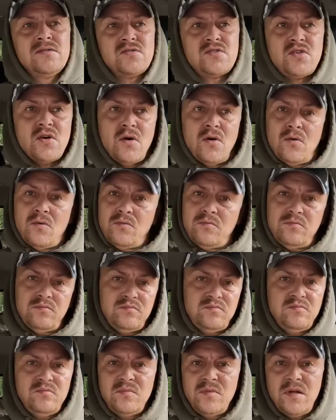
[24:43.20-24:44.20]
So
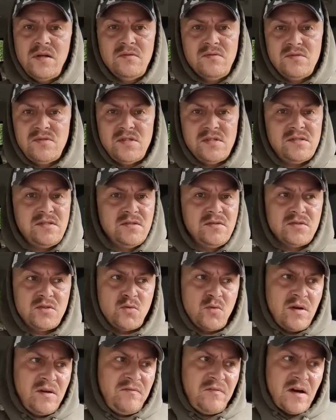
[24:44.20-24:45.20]
it was just a little
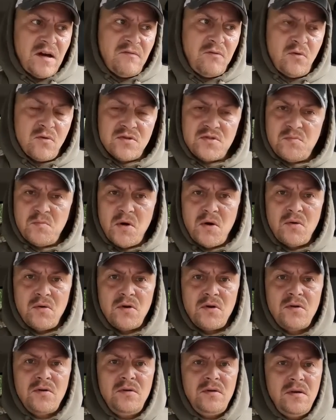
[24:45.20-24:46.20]
25 horse
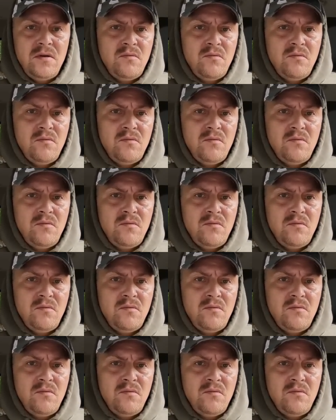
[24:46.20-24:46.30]
motor.